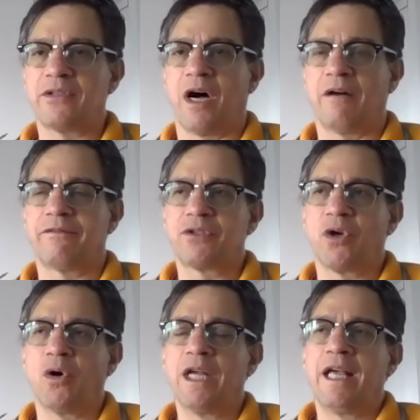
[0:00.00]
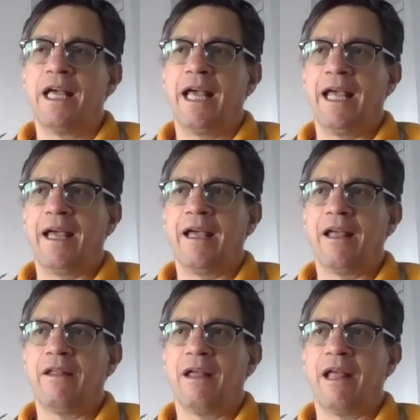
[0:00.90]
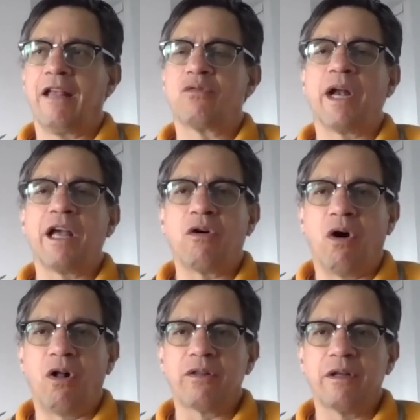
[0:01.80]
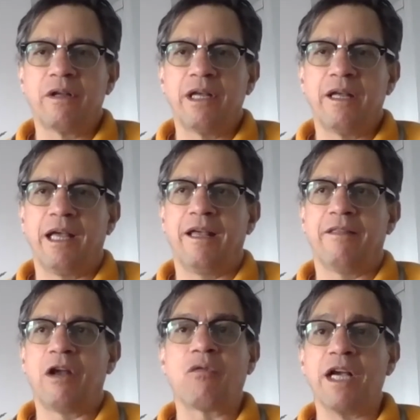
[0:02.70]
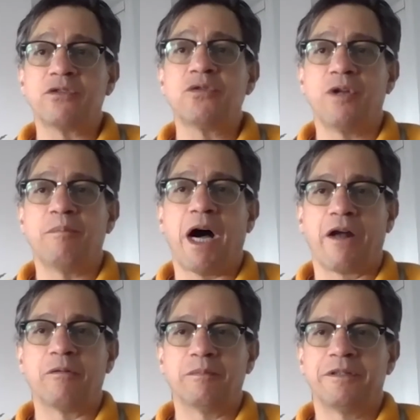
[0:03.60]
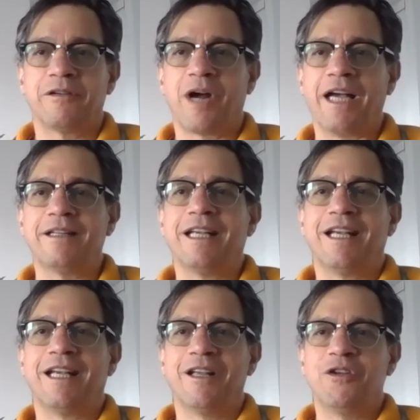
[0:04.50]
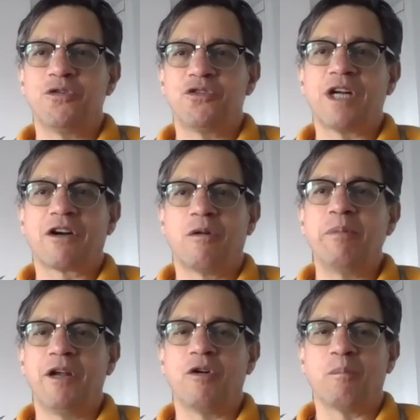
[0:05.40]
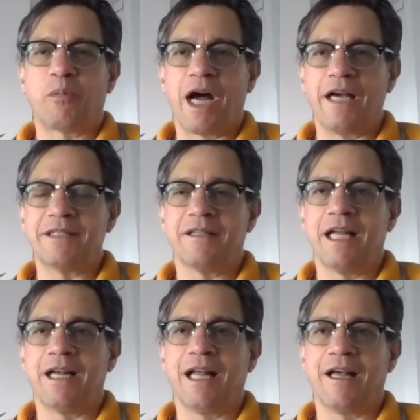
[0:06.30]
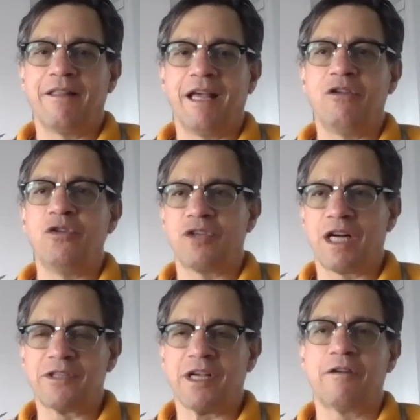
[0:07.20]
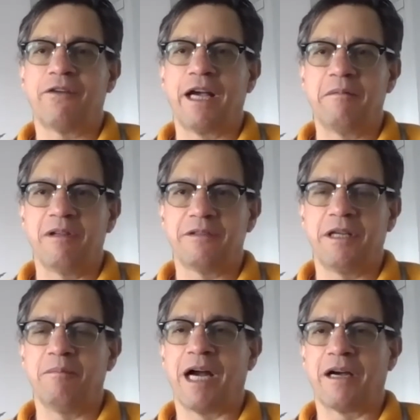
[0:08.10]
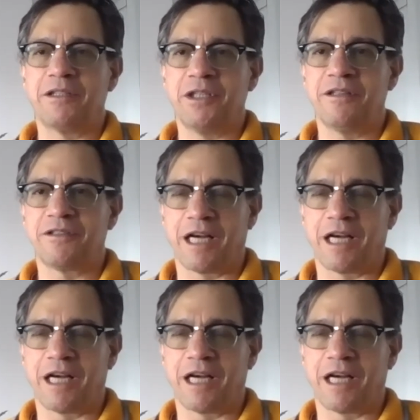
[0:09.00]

off. So it's what I call the race to the bottom, right? You start competing on price, and then you start sacrificing margin,